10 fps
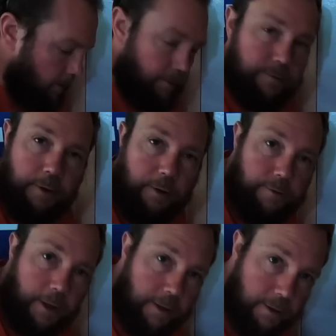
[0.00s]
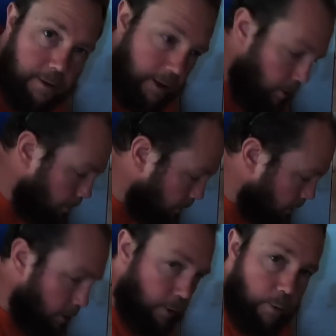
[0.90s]
All right, Sara's heading down
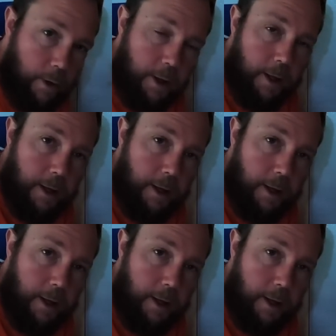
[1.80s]
below,